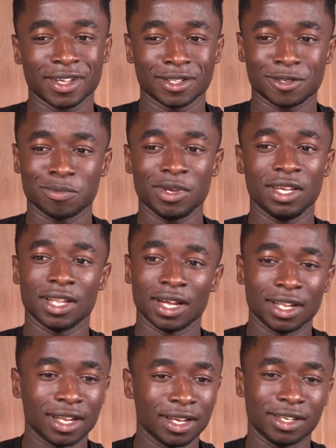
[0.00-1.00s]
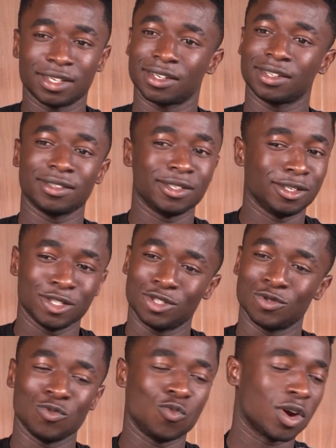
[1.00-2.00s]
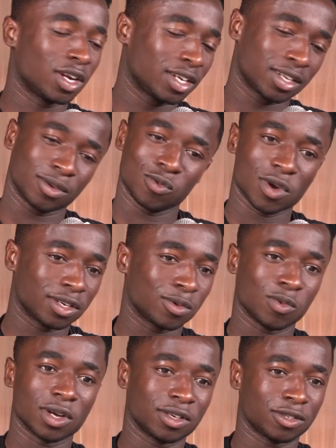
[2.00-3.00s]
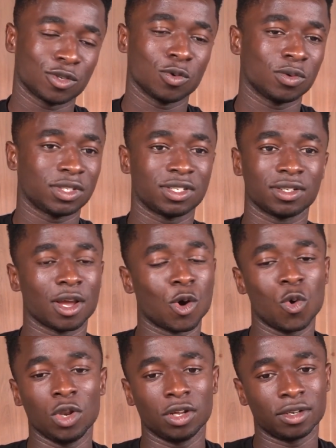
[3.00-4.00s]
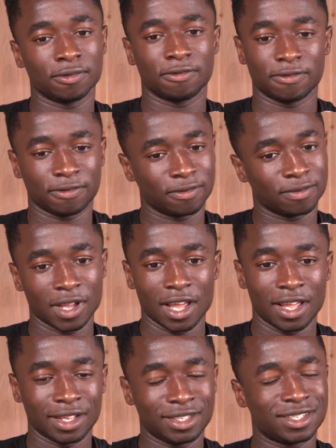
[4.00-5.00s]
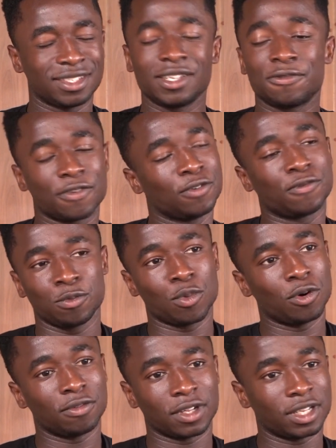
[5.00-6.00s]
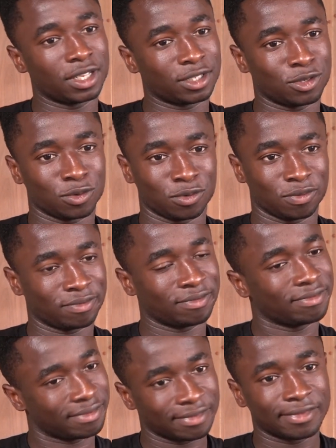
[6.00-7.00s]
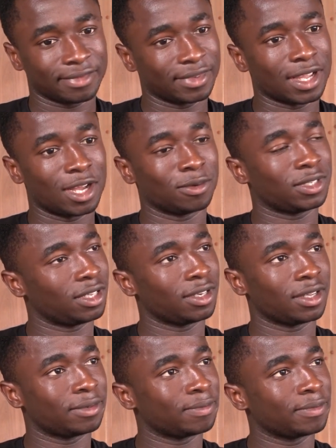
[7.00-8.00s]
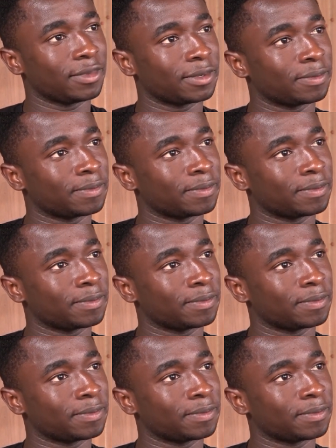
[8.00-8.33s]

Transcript: To be in that league, you need to work. So it's a whole lot of, it's different football over there. So I would say that. Yeah.